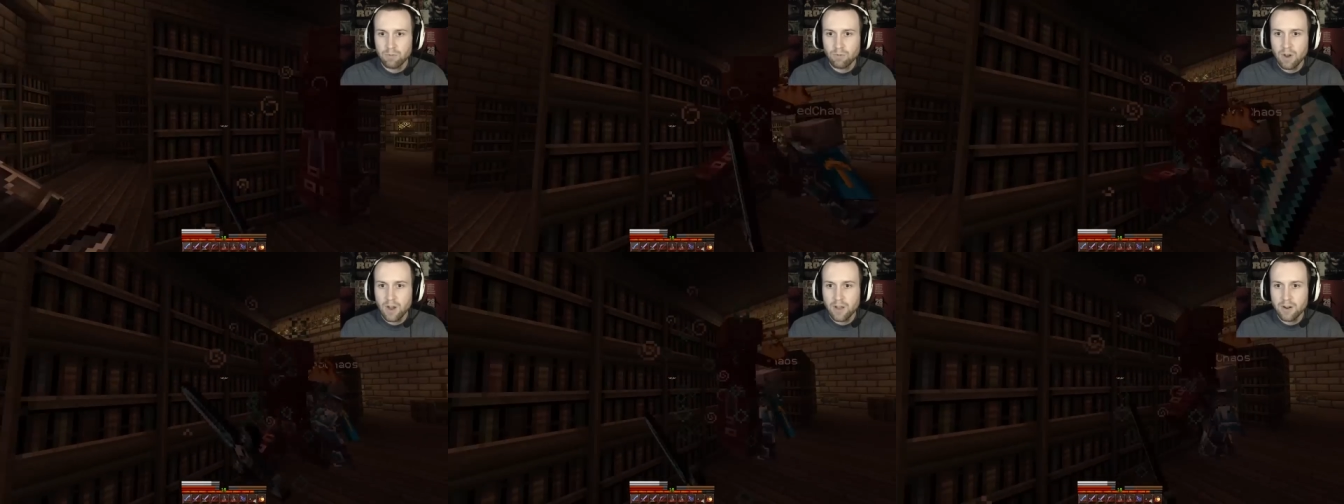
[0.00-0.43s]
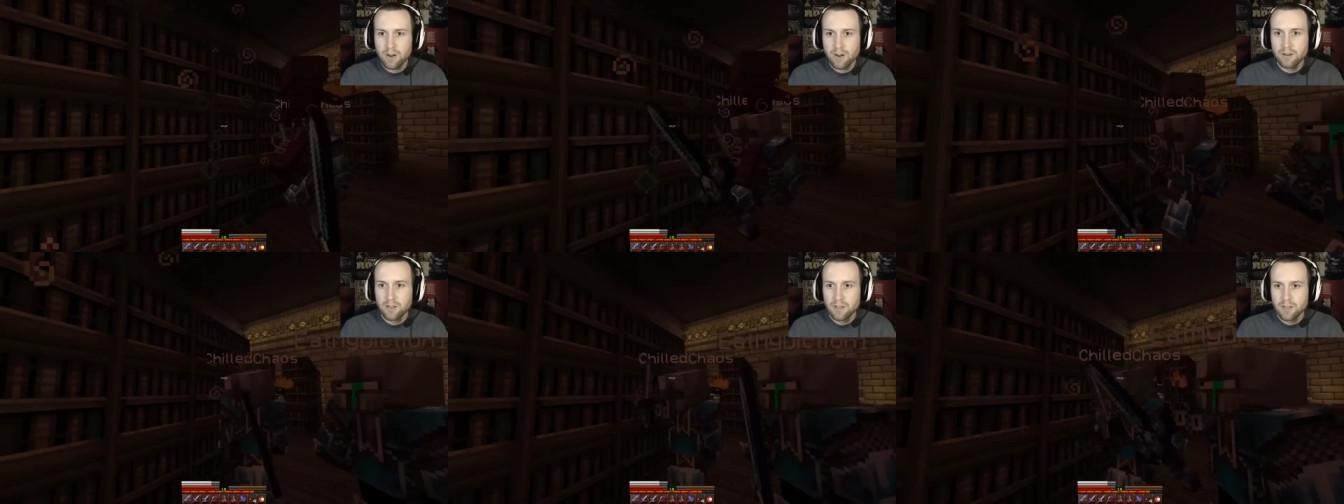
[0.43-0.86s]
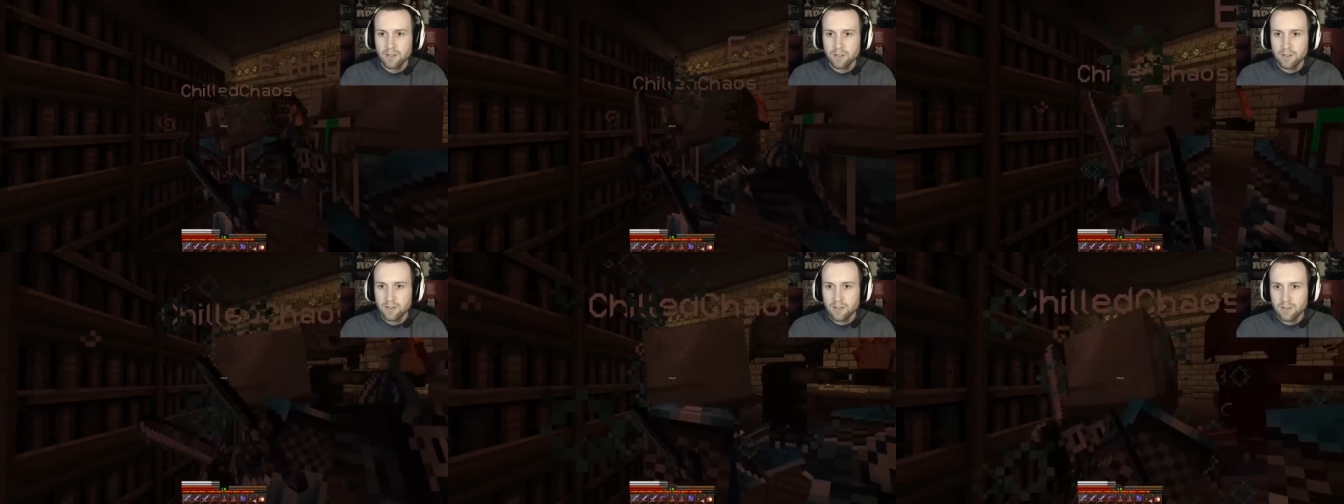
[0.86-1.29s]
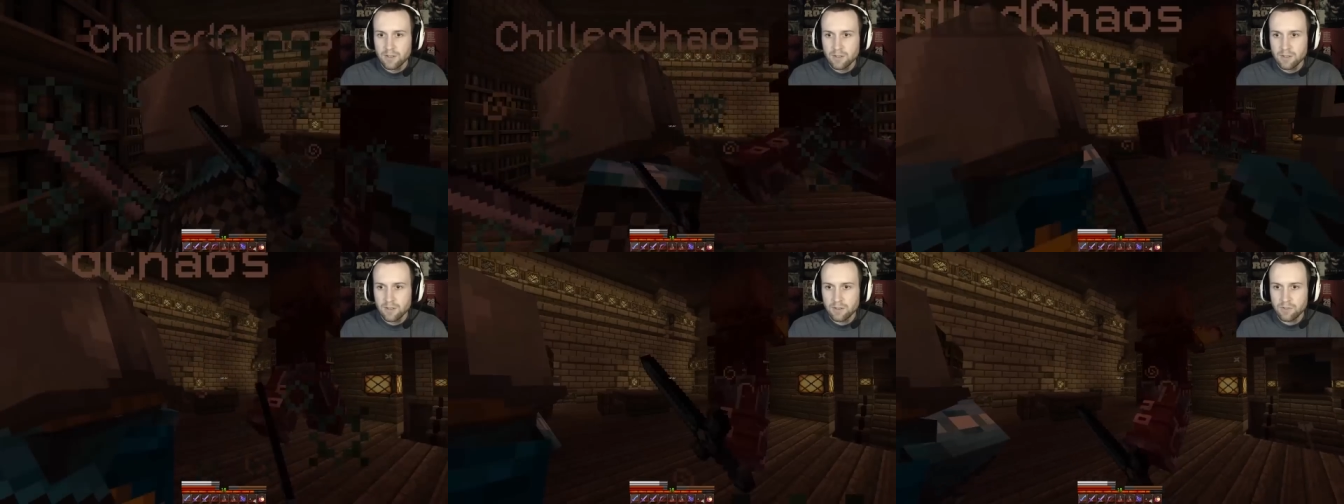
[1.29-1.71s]
Where's water. When we need him.
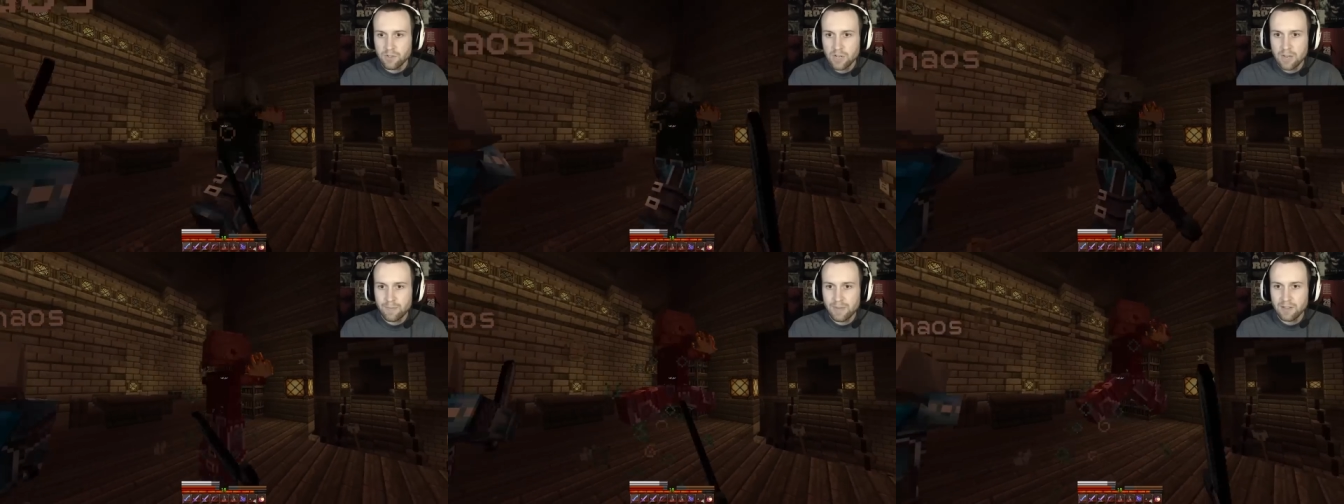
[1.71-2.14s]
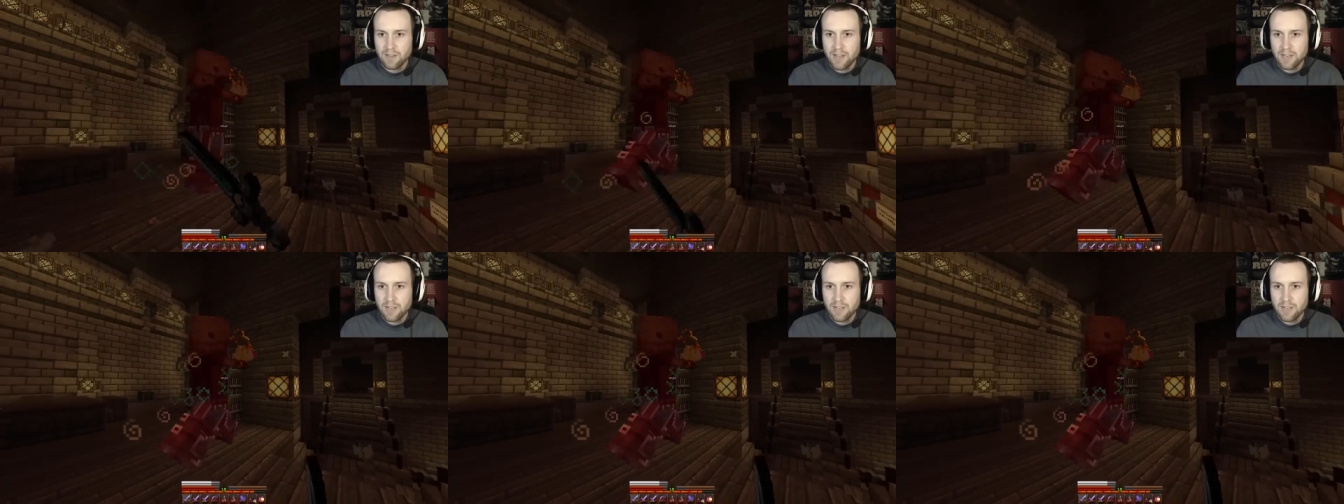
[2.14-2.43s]
Put the Drop it like